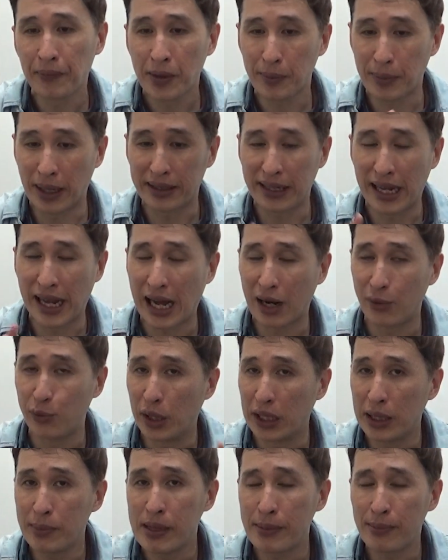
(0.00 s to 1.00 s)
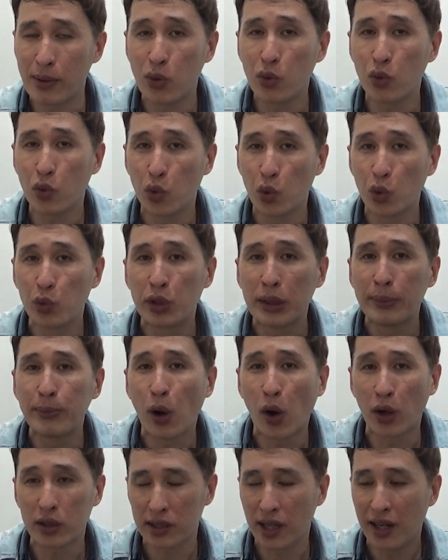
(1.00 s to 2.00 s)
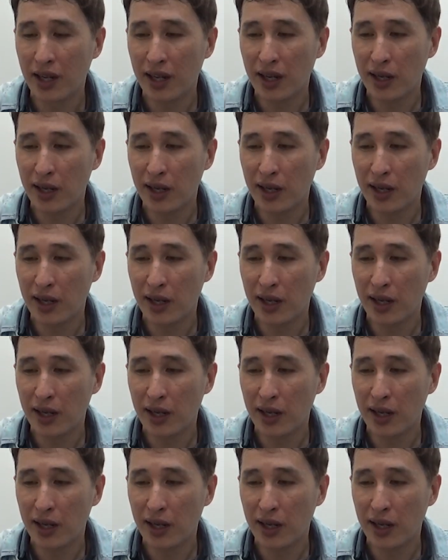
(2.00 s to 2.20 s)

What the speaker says: But there are really people who report